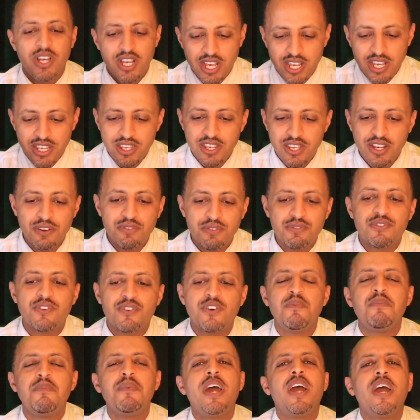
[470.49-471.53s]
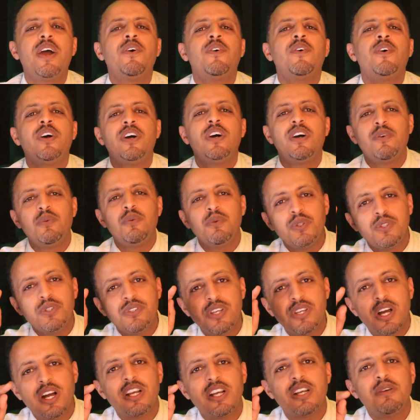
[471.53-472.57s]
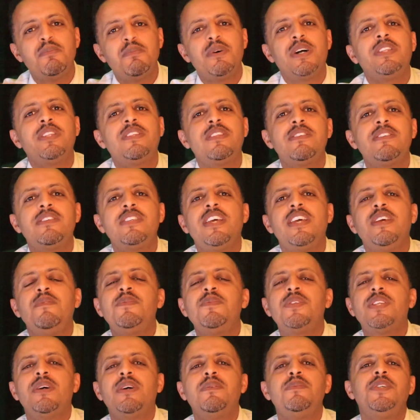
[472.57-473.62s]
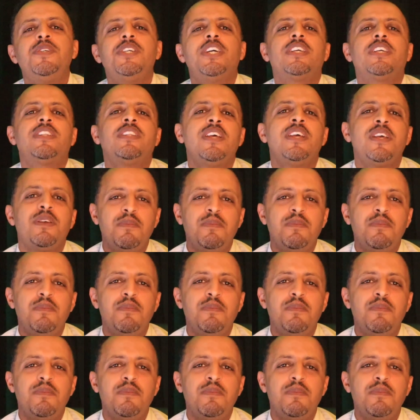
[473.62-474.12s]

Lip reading: a year from now and we'll talk about the same subject,